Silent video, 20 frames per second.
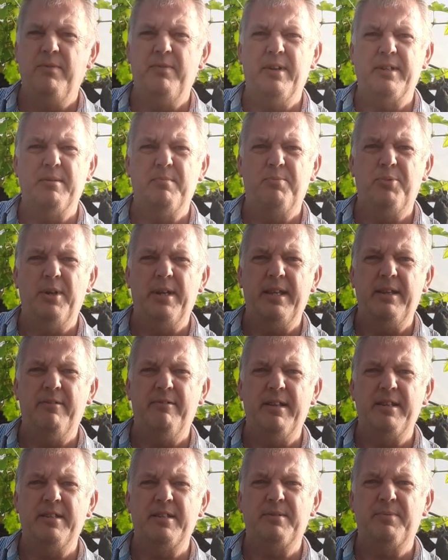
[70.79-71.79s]
had some pretty
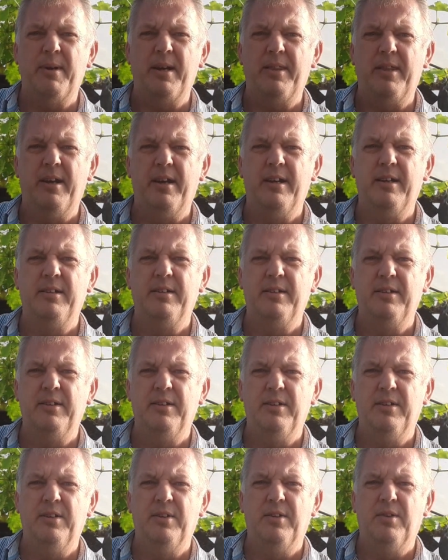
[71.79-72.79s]
horrendous weather
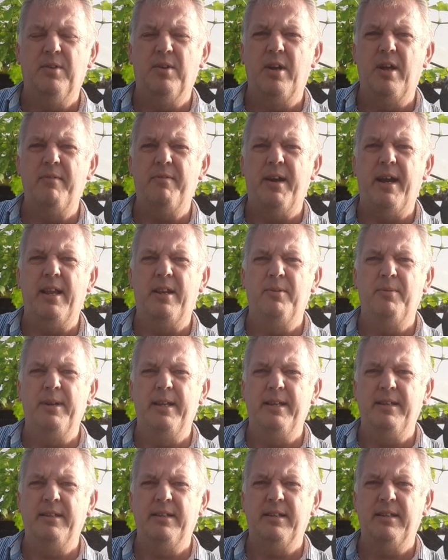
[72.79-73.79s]
all over
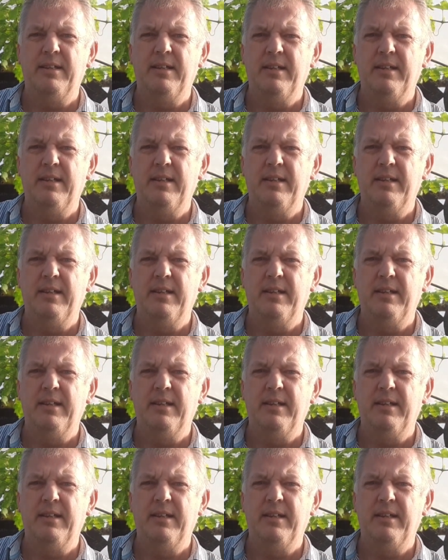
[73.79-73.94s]
Halloween.